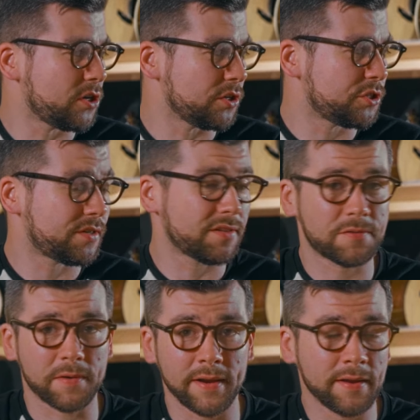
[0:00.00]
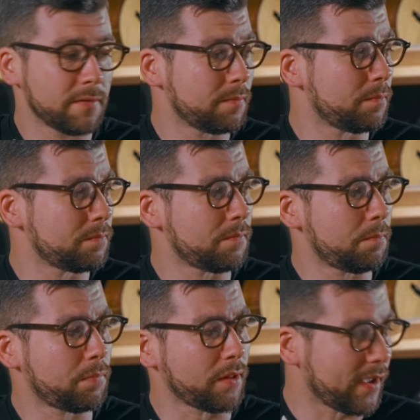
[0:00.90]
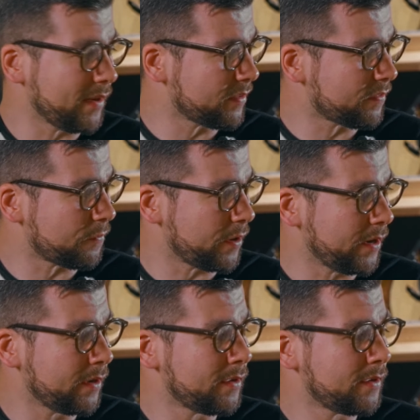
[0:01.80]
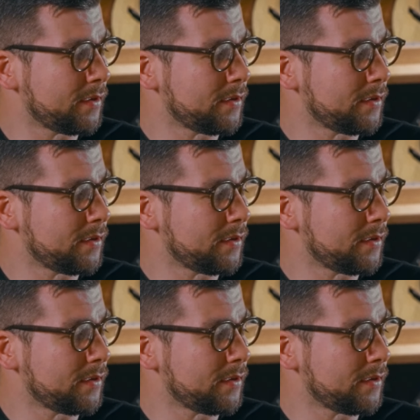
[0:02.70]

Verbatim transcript: touched the three, played the three,